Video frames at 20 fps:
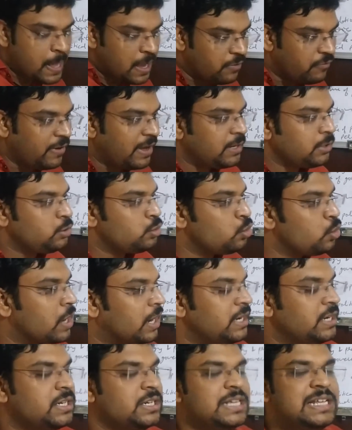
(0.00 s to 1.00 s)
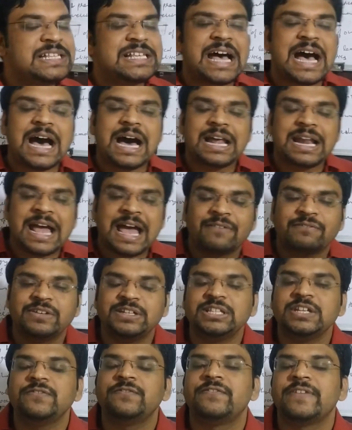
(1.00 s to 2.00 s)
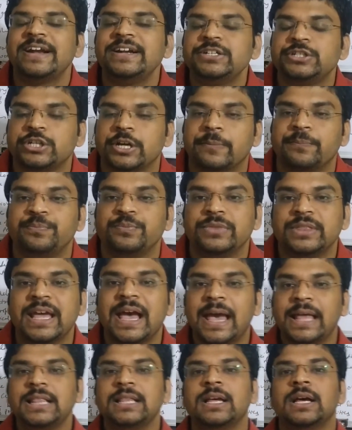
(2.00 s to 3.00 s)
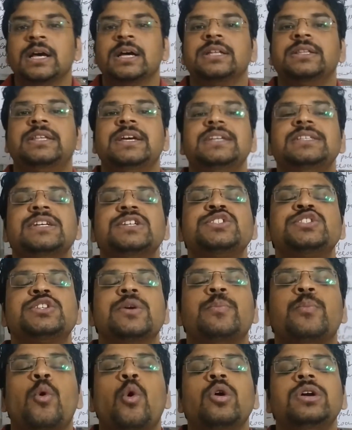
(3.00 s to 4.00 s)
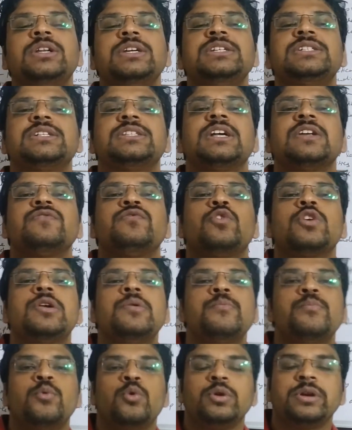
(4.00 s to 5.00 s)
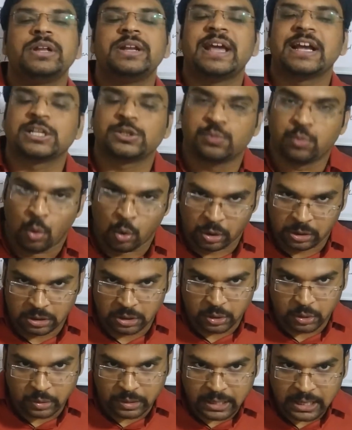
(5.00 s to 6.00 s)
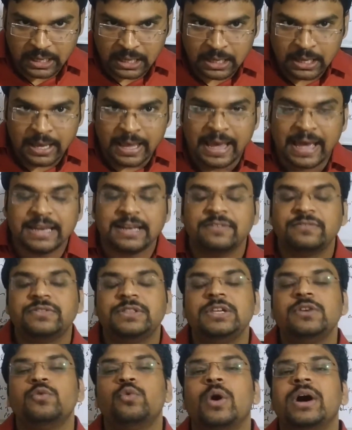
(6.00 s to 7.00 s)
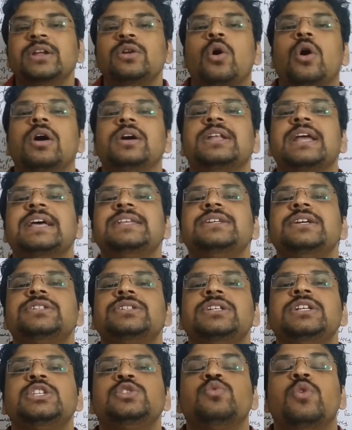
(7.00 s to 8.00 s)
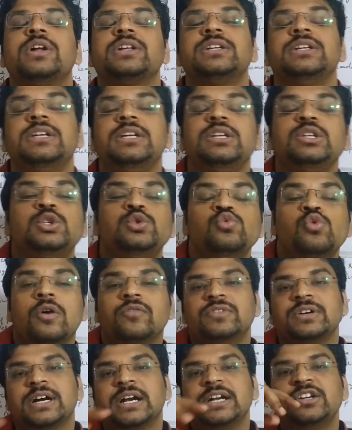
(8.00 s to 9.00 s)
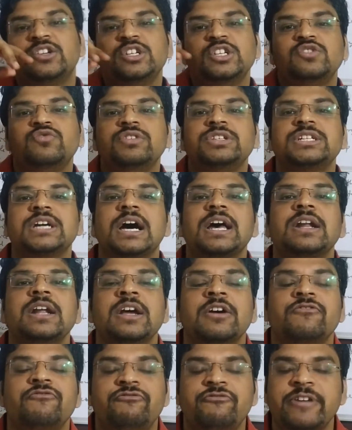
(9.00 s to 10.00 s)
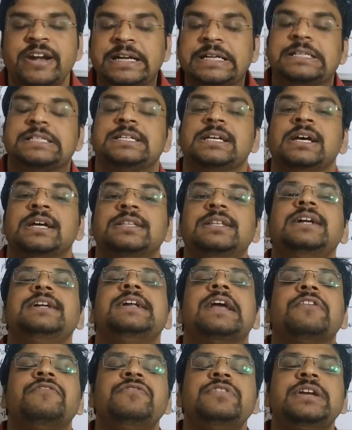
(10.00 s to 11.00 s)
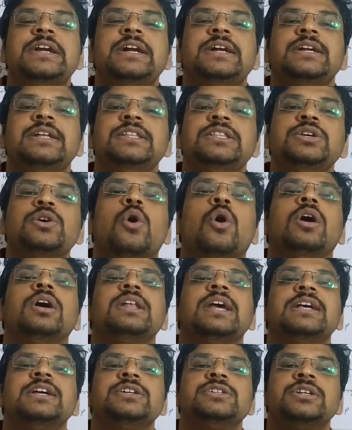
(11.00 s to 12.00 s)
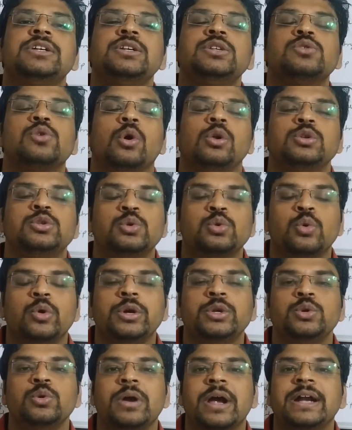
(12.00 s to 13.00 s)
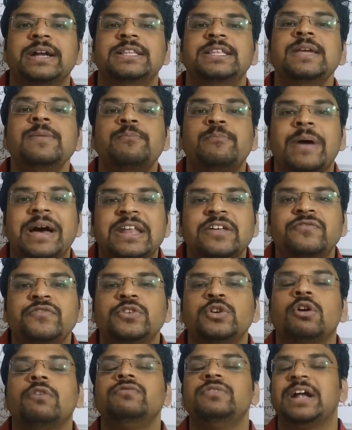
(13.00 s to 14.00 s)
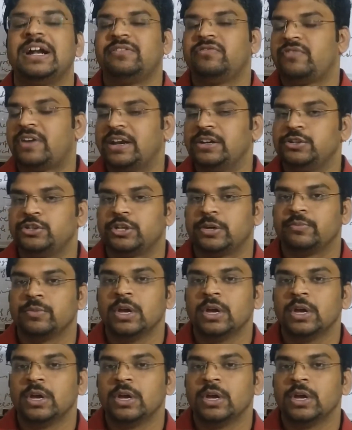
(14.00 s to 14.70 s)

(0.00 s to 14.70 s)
when two countries are having the friendship, then they just support each other for import and export. Okay, and if the one organization is working in two of the countries which are friends, then definitely the organization is also going to get the benefit of that friendship.